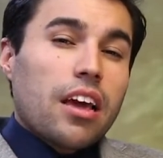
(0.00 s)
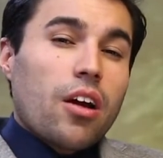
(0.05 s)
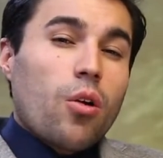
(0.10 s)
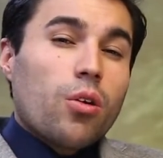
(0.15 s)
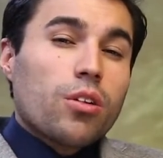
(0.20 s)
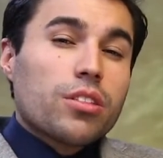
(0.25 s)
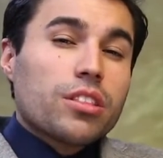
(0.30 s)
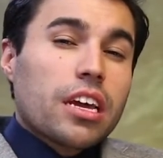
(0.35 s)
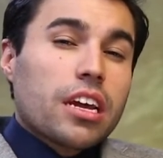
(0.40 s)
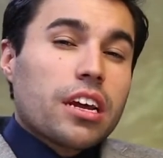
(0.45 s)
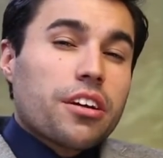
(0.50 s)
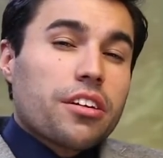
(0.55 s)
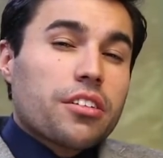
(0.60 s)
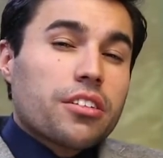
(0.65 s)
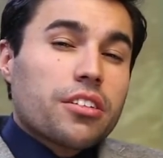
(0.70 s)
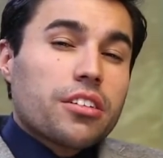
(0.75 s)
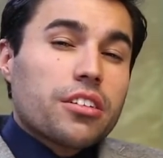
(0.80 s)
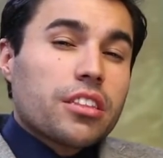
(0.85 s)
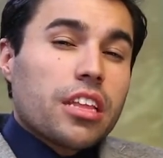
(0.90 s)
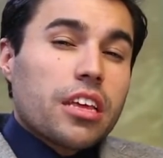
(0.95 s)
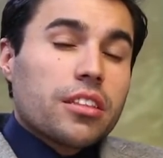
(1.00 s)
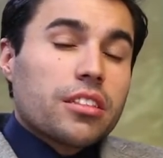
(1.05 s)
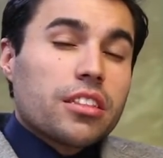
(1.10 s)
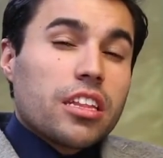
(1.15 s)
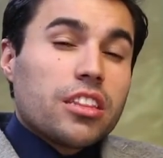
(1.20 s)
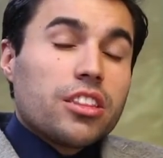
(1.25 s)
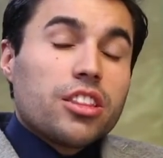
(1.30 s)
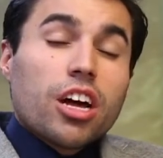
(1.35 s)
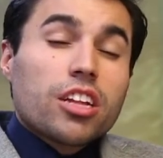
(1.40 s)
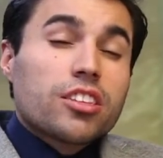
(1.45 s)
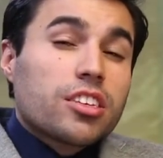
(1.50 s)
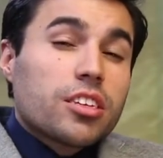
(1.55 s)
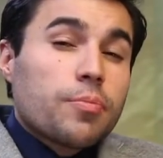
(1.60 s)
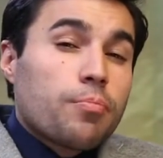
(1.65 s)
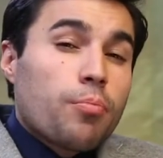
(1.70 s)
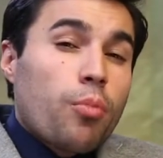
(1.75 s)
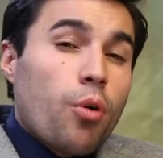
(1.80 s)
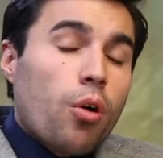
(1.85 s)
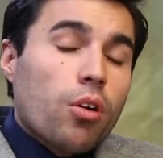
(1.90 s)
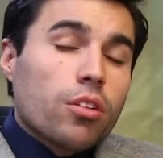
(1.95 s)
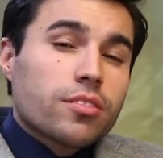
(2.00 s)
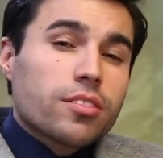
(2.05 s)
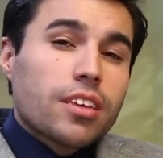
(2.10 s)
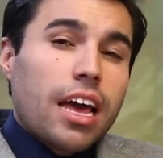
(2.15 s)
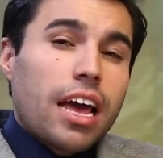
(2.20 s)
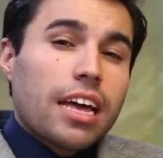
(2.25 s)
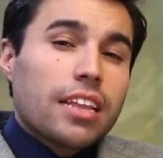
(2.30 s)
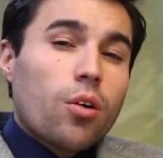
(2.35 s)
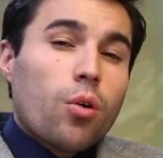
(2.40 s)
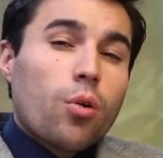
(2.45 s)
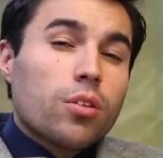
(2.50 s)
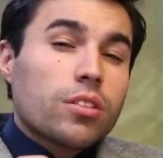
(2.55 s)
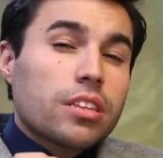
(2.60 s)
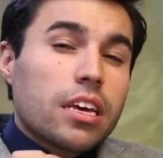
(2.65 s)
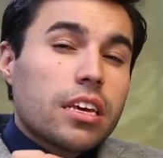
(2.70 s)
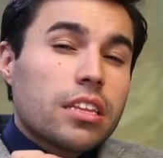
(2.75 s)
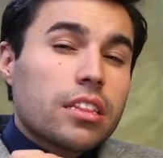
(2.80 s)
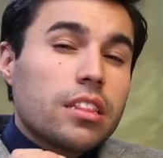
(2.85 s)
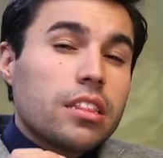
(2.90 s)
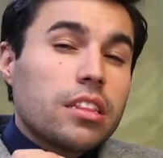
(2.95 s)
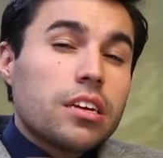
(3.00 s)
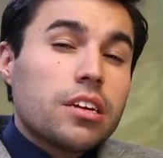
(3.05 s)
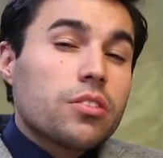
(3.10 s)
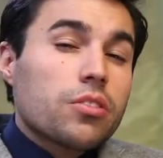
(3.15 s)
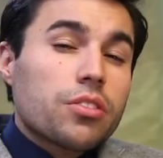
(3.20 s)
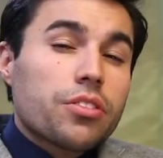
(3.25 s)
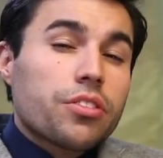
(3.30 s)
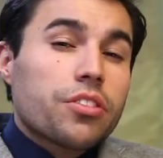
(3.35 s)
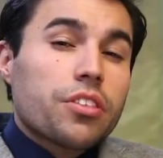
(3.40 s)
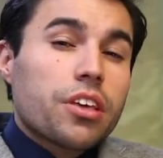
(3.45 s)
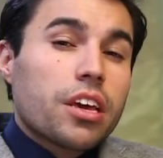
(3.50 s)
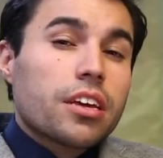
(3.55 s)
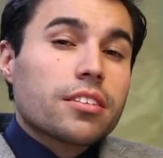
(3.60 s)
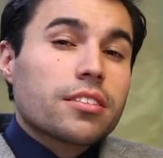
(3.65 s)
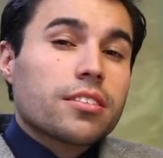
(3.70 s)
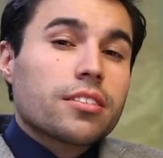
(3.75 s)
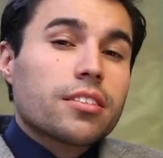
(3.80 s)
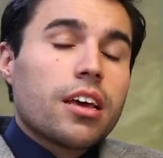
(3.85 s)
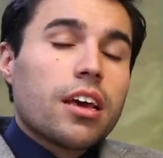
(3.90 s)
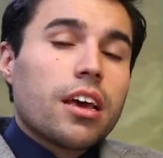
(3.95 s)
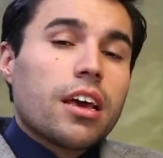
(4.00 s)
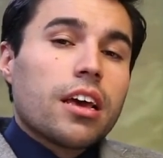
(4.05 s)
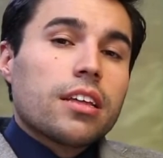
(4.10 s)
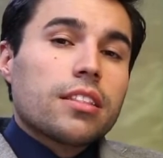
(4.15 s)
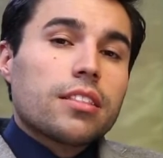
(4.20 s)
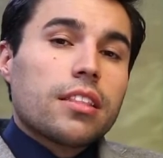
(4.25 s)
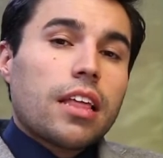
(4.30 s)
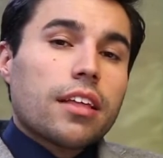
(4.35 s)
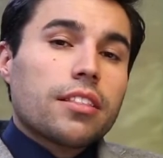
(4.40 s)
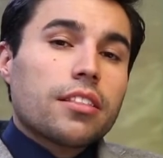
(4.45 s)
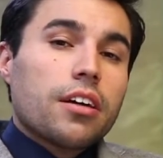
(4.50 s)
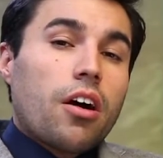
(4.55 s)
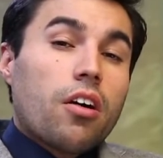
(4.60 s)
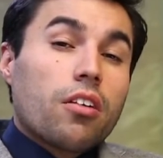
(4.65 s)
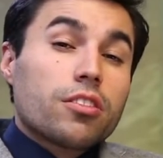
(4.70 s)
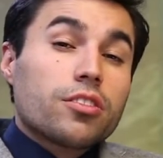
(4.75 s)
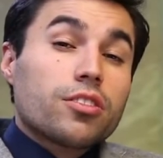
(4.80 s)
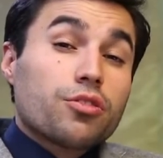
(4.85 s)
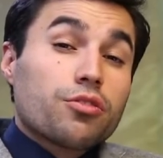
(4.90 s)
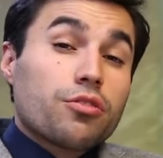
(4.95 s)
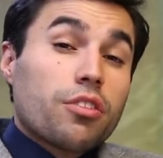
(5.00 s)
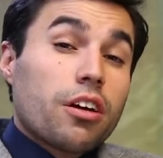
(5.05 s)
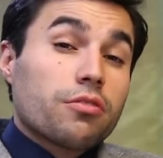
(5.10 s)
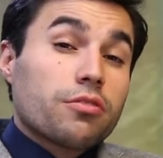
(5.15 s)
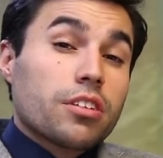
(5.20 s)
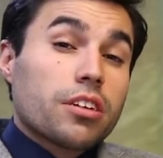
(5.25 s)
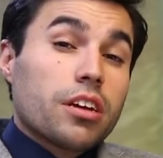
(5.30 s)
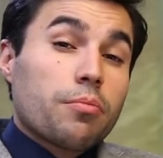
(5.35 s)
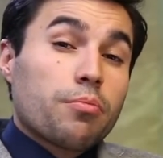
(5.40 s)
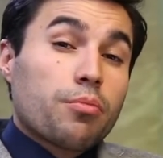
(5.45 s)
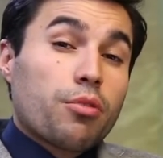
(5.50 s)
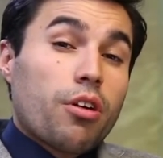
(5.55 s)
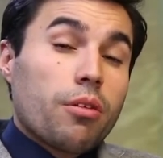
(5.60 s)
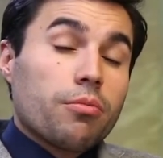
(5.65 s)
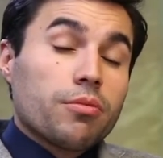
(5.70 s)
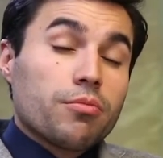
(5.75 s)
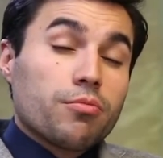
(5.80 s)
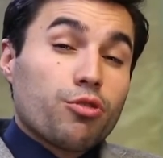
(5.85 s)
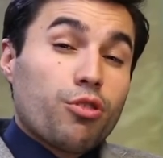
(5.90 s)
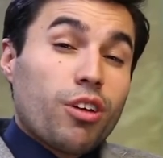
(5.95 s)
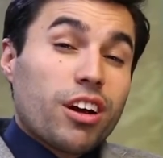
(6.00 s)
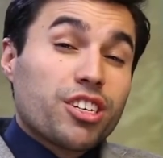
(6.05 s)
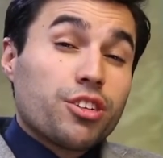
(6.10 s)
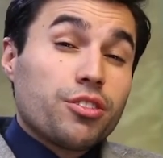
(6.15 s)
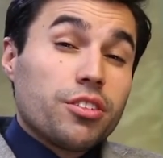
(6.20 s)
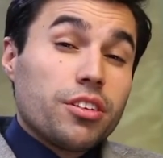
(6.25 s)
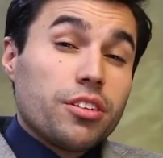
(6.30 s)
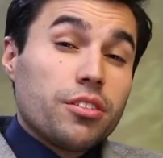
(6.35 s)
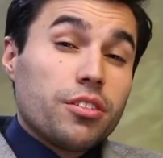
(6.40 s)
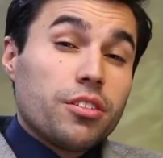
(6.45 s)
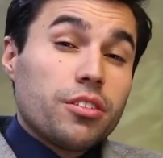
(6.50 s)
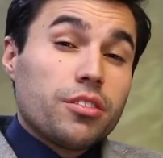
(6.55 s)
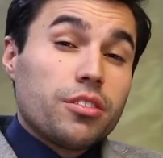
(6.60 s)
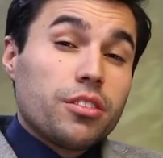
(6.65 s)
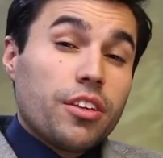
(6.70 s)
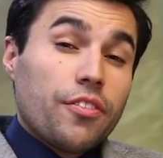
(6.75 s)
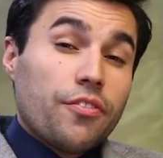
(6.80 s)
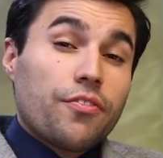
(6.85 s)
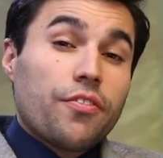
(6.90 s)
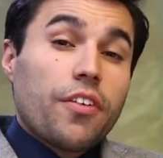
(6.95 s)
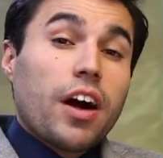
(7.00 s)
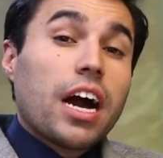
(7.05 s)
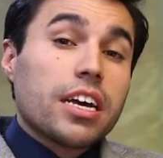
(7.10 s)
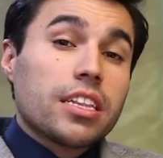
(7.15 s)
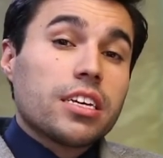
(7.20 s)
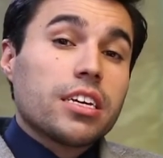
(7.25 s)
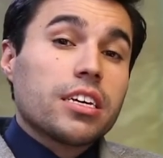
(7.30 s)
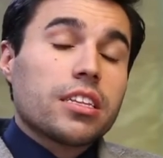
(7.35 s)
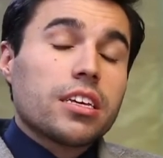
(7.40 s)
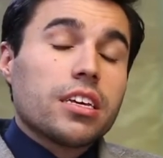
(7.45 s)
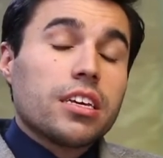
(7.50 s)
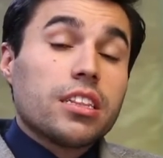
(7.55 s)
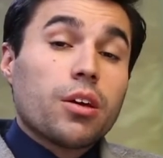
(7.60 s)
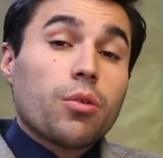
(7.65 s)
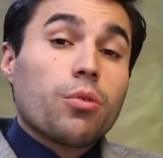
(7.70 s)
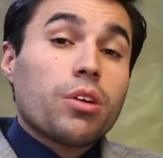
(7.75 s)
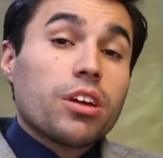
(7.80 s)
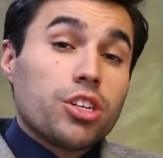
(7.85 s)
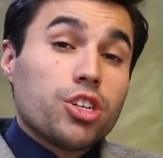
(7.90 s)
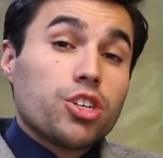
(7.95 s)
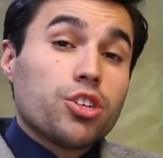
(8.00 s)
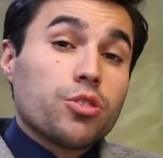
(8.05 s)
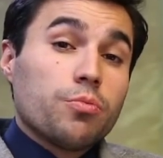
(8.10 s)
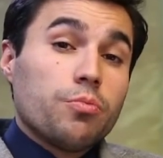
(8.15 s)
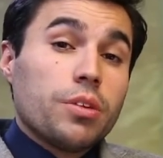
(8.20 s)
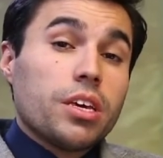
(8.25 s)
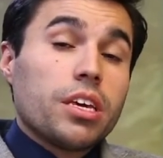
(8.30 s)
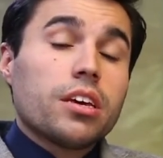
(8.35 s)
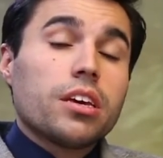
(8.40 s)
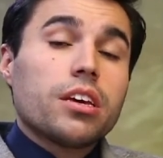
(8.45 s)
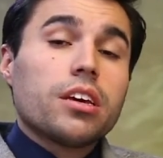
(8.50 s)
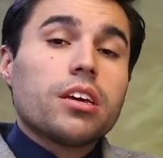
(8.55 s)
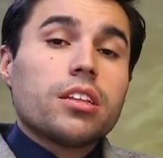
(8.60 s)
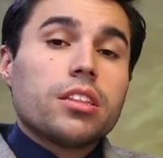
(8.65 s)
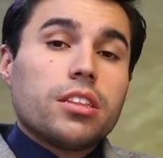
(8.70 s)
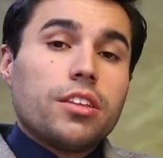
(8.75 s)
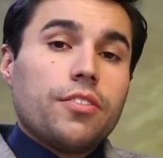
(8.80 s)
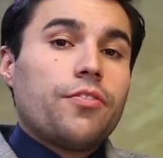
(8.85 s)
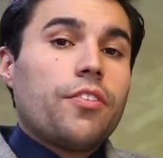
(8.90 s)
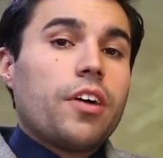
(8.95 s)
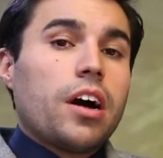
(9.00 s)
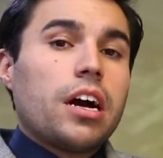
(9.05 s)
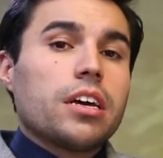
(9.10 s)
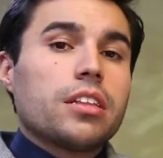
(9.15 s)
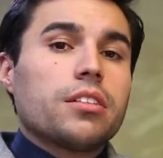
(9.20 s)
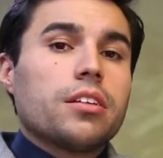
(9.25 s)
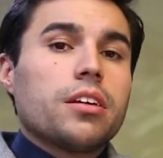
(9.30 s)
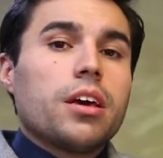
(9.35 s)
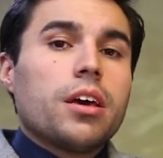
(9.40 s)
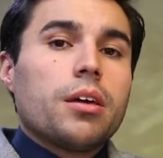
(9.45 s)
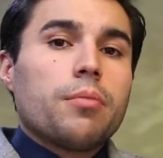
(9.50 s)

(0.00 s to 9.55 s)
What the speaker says: all the nuts and bolts and all the little things that are surrounding a problem to actually define it in the way it should be defined.